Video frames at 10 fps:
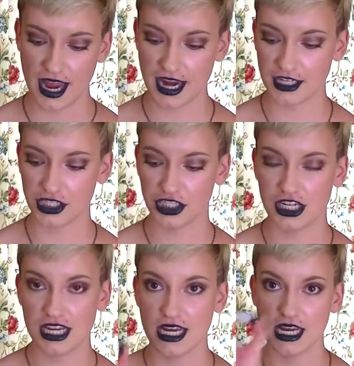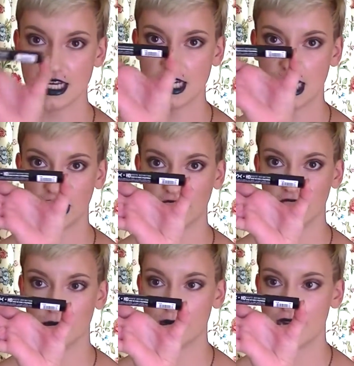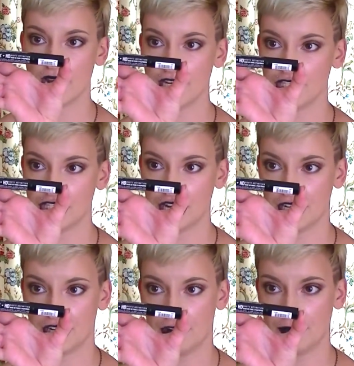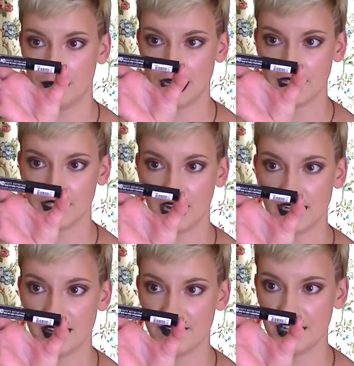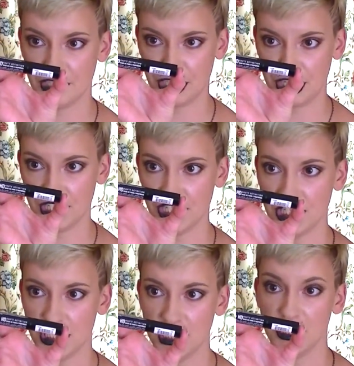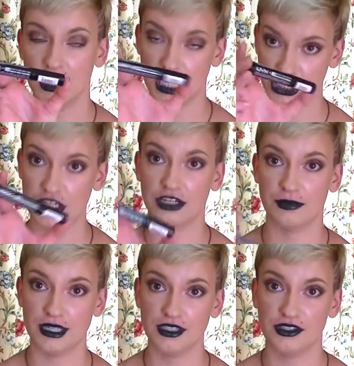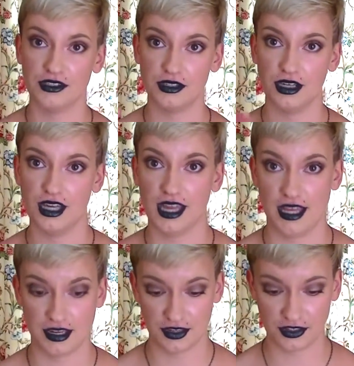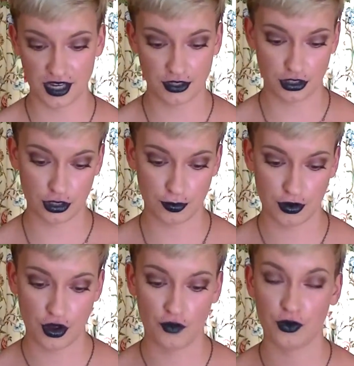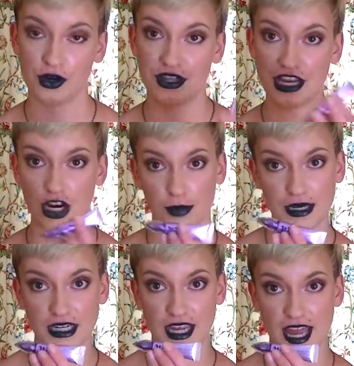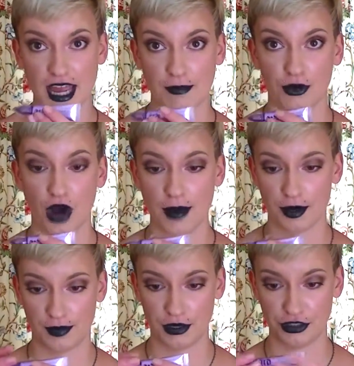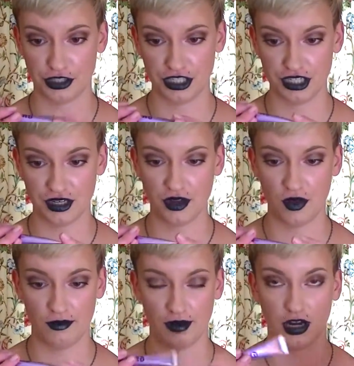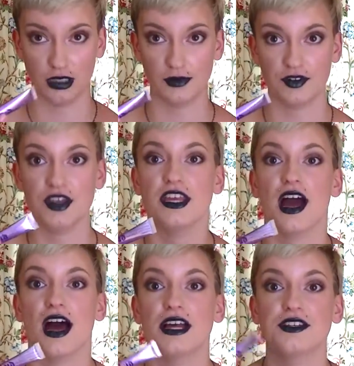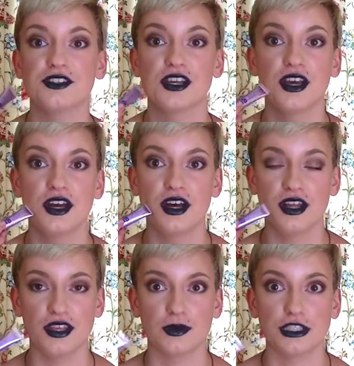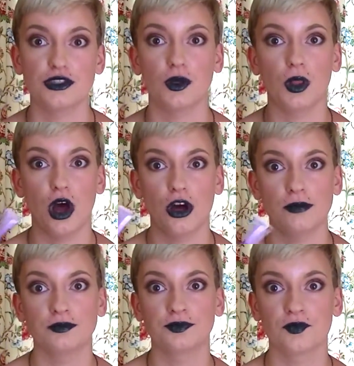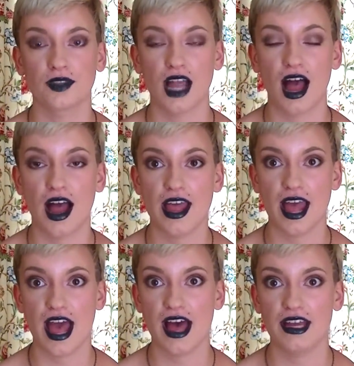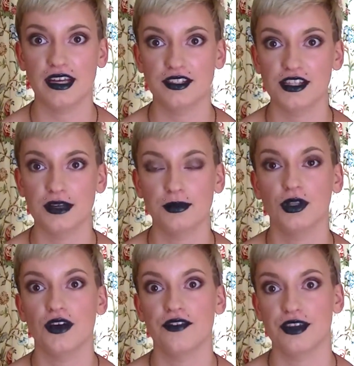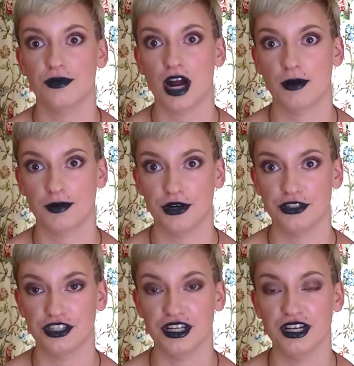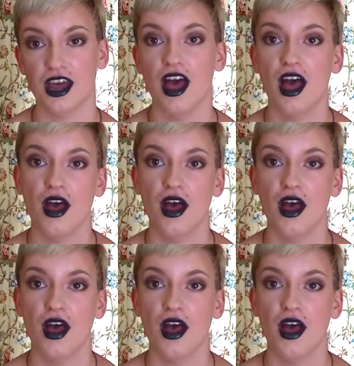HD Liquid Eyeshadow Base High Definition Eyeshadow Base is a dupe for the Urban Decay Primer Potion um, for the eyes, the original. Um, I had a sample of the Primer Potion